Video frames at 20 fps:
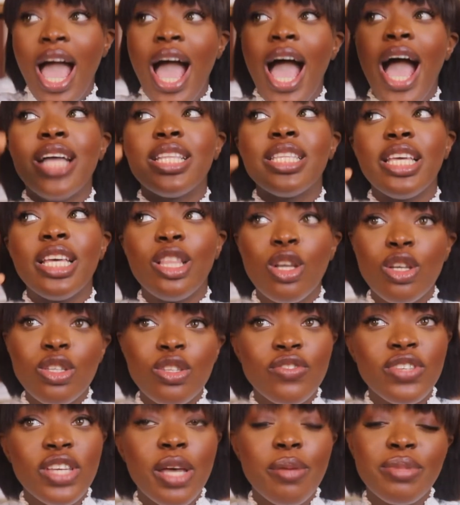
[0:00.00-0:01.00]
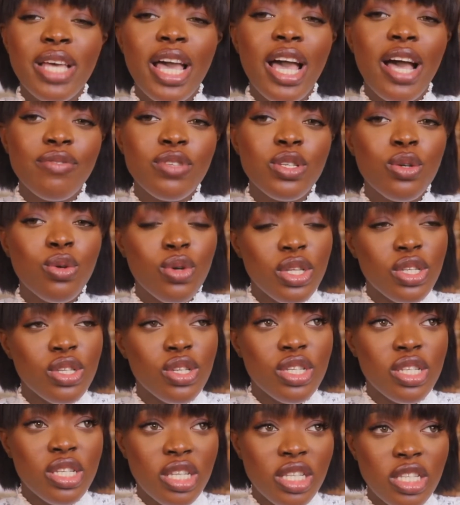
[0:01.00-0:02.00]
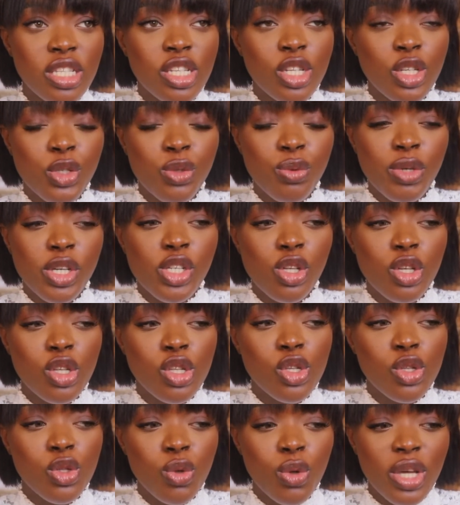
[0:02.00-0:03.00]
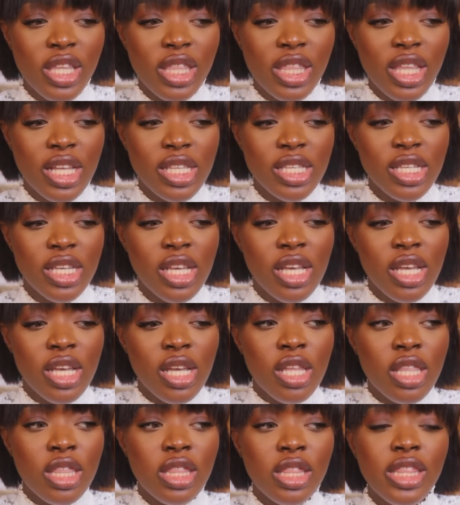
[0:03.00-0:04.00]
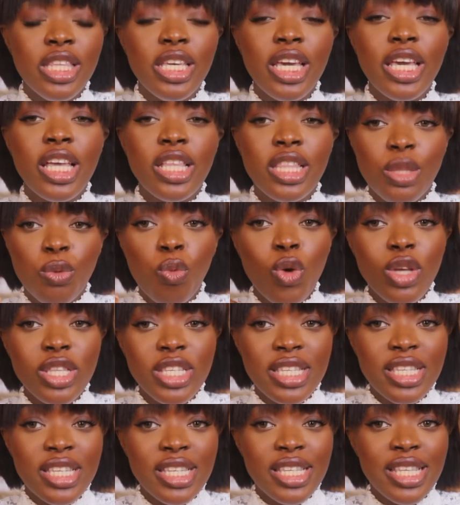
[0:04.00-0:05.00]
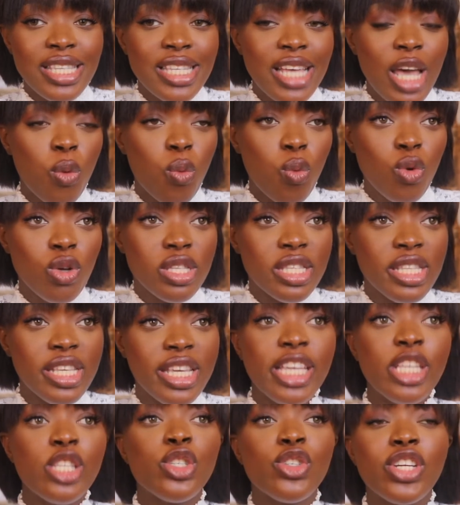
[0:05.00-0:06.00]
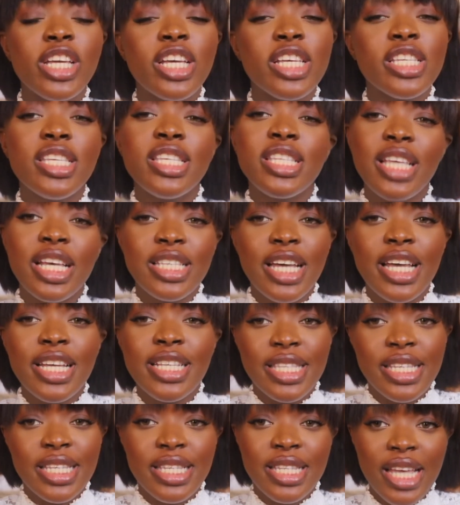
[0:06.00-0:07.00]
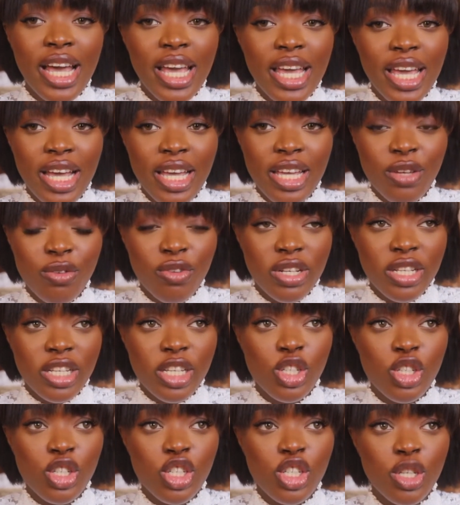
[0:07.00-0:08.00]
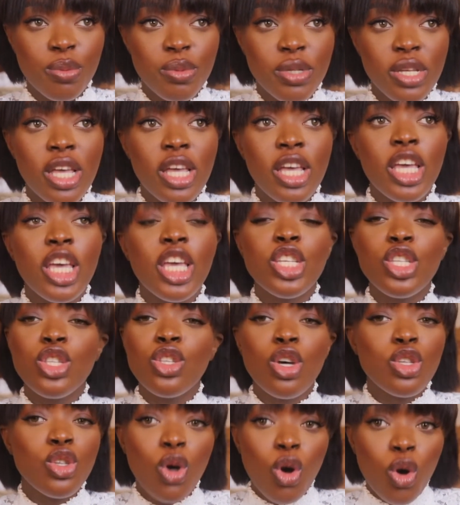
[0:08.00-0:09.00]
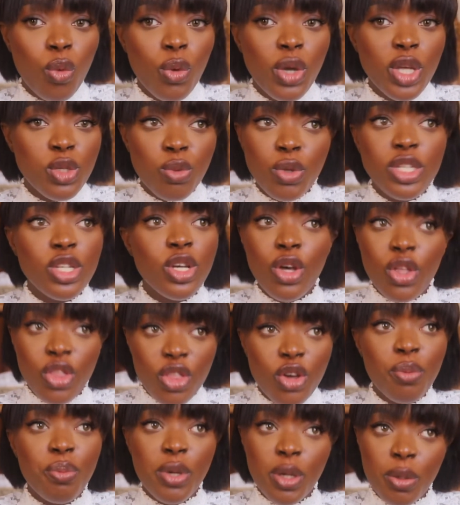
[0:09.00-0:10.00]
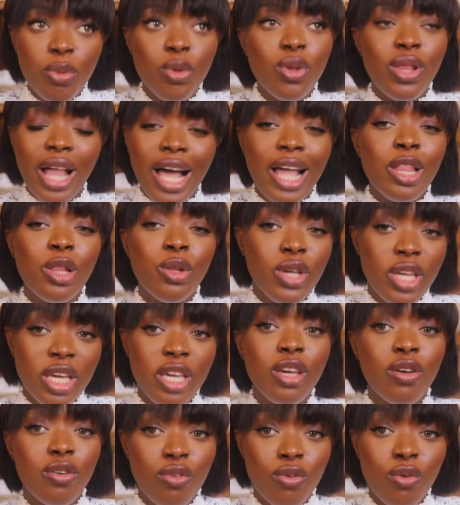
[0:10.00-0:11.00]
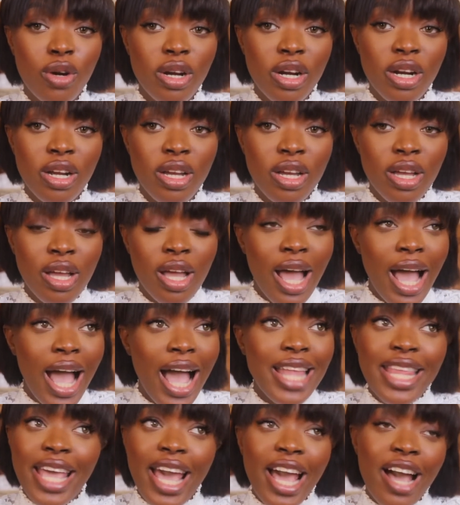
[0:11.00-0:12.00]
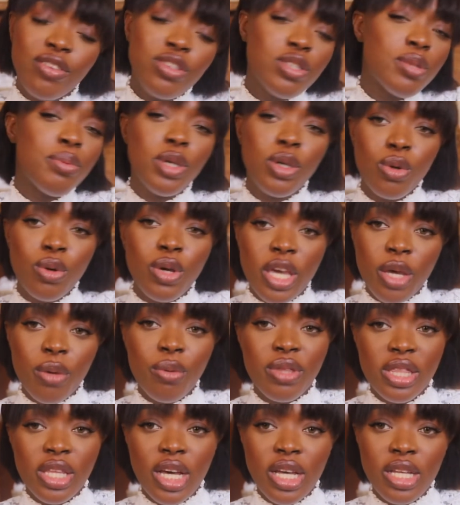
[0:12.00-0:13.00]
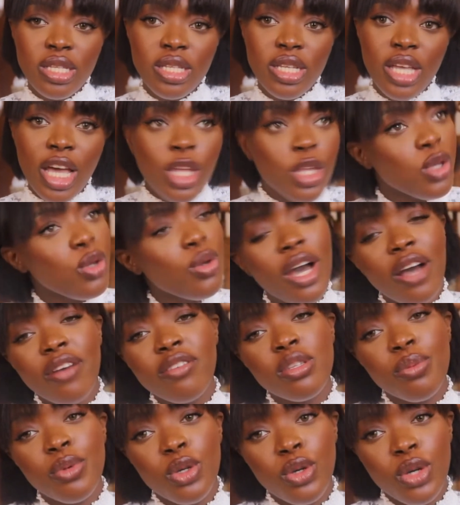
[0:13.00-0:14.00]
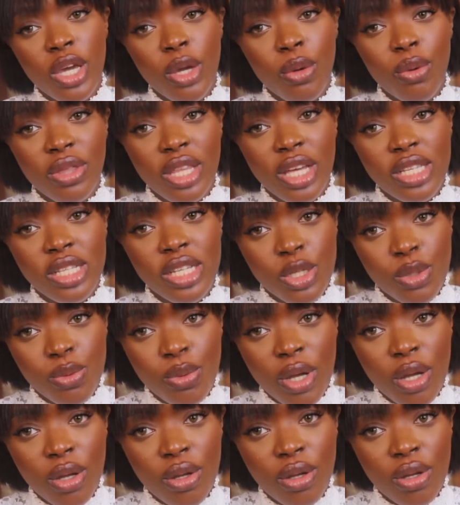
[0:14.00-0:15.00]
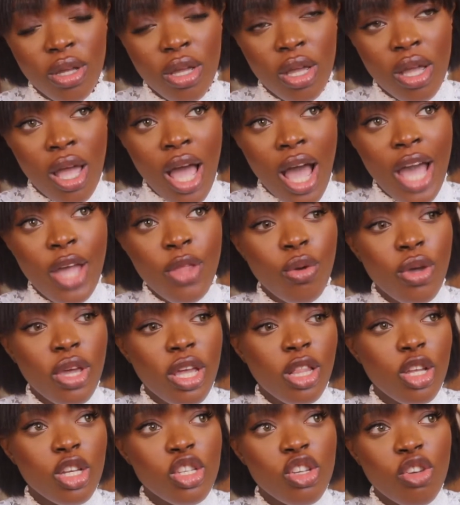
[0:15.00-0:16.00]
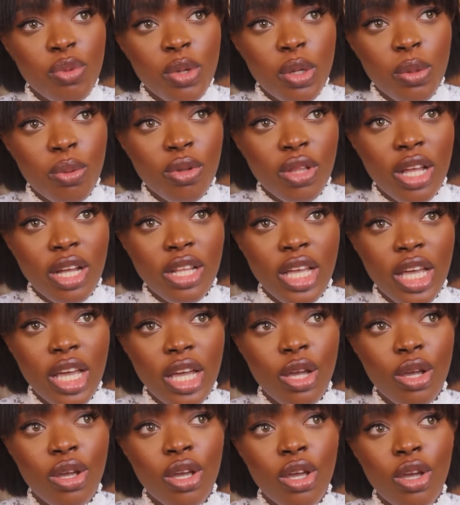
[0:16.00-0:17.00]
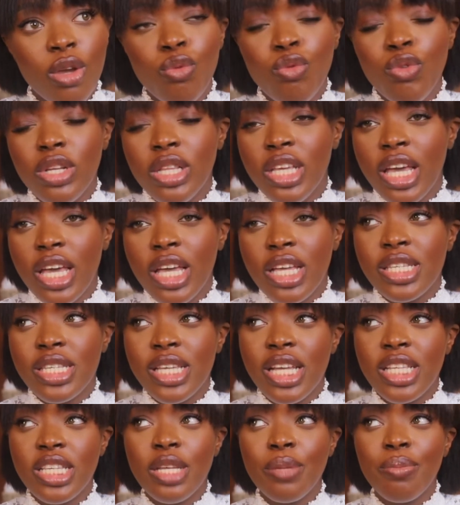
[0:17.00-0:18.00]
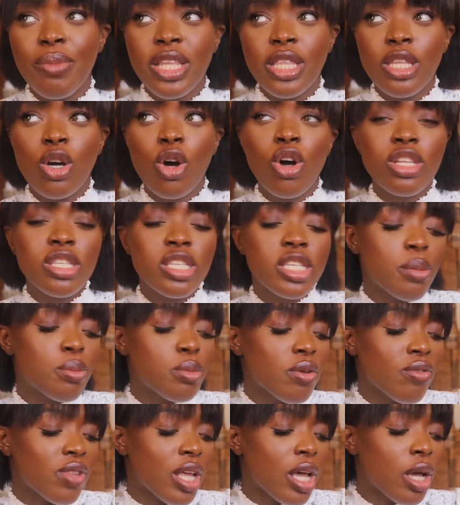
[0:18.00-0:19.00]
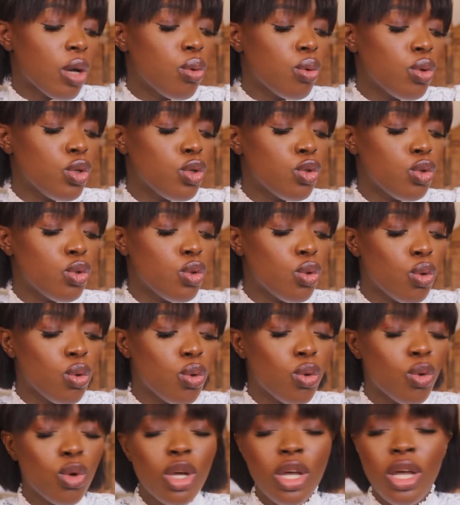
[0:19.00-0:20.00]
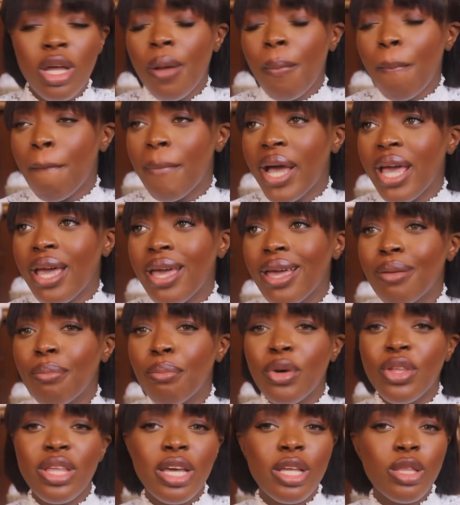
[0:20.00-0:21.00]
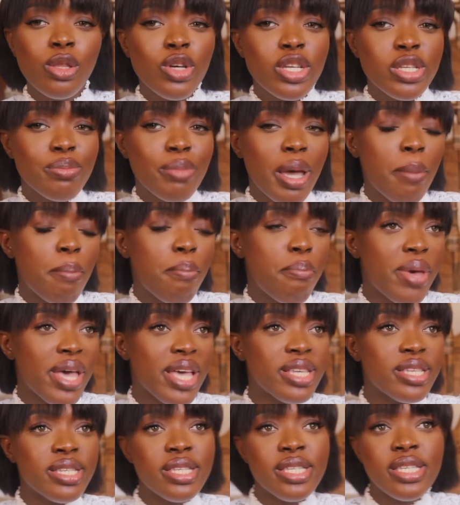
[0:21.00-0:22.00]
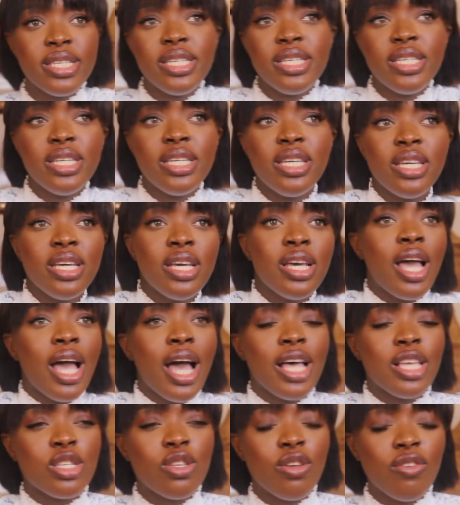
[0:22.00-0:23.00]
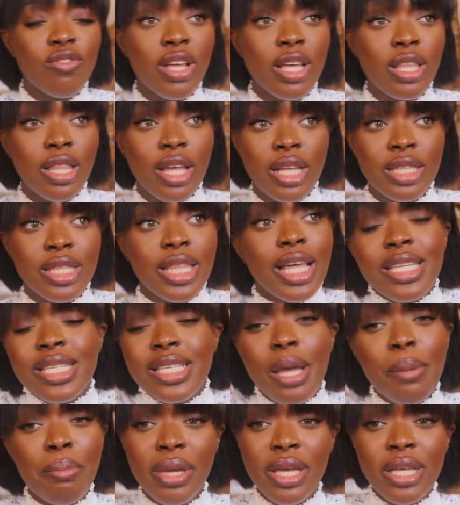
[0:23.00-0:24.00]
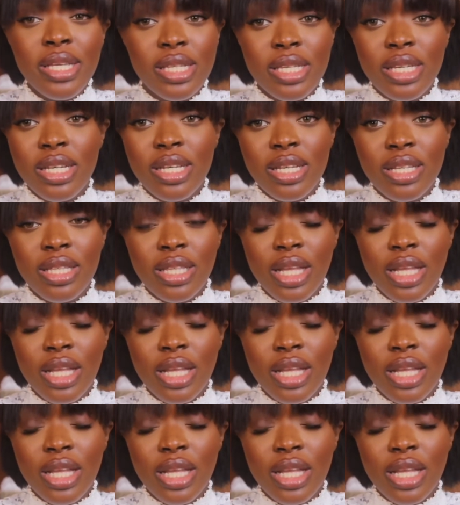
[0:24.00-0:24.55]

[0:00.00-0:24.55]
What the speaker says: And a lot of times I have to go into situations knowing that what it is I want, the intricacies that I desire in relationships is not always what other people are looking for. And I have to be okay with that. And you have to be okay with that as well. I know a lot of people are like really excited by the concept of like, oh, you know, my mother-in-law is my bestie and stuff like that. That's amazing.